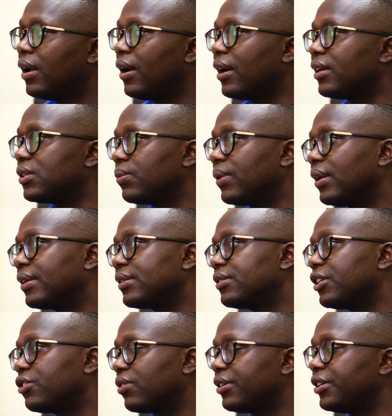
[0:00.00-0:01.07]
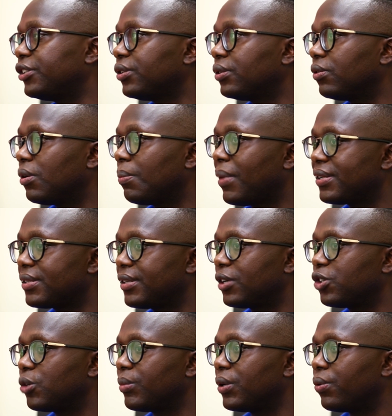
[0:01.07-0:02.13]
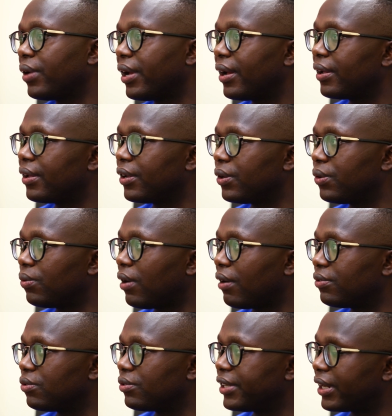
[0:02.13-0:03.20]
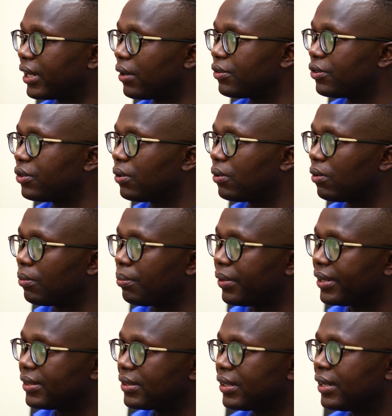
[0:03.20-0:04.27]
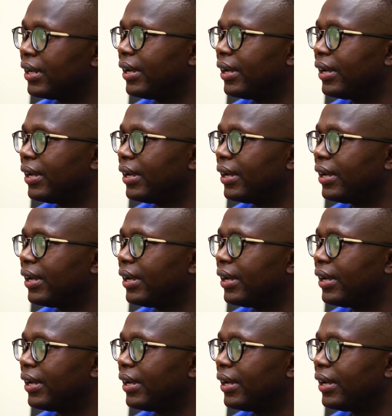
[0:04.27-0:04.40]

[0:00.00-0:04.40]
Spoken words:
as well as the traditional mastectomy, where you have to take out your whole breast.